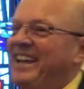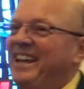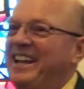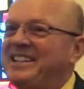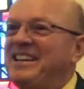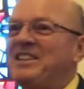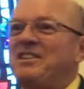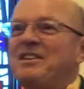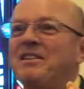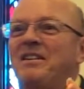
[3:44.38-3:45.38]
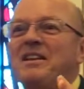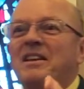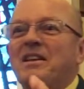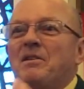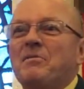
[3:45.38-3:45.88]
Is it
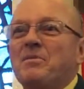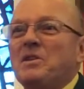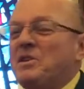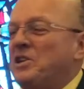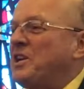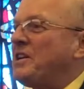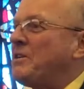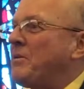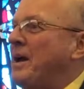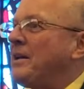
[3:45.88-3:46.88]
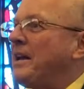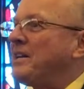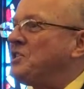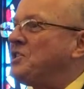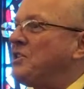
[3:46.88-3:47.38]
kicking around
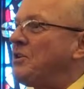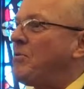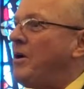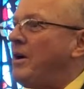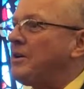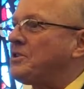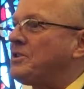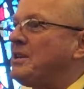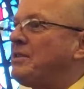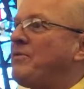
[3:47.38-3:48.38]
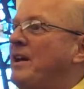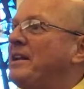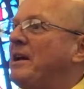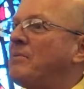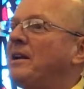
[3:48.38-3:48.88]
like a deer walks? And
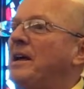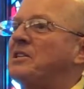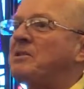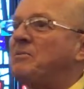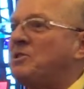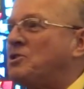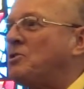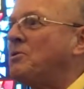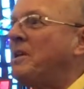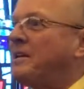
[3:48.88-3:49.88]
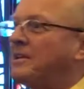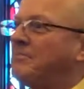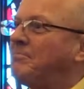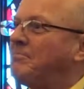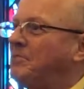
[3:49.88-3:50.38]
finally I realized it was a
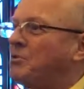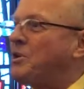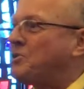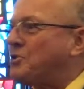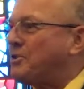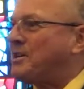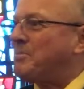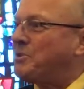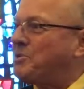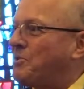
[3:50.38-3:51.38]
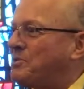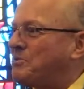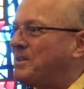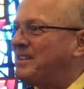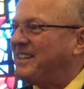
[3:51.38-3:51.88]
two-legged creature coming
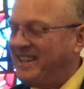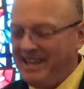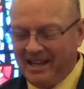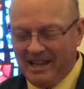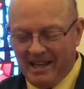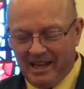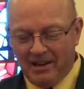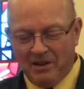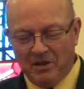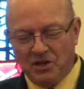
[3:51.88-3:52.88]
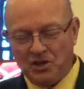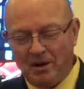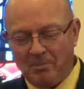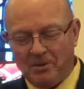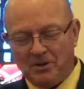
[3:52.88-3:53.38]
towards me. And these
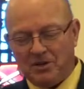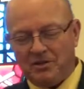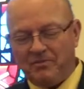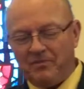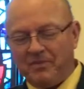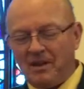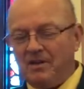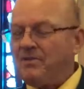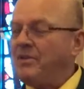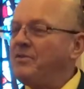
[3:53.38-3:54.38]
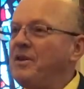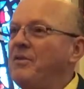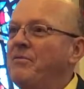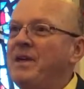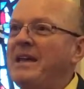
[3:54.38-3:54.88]
shepherds,
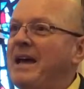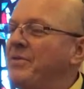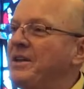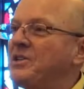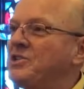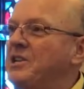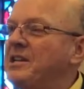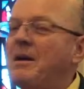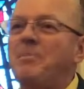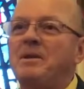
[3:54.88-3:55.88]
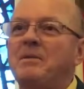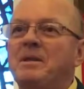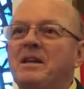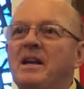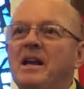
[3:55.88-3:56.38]
they had things sneak up on them
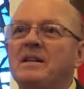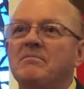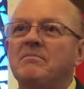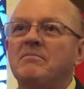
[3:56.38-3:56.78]
in the night.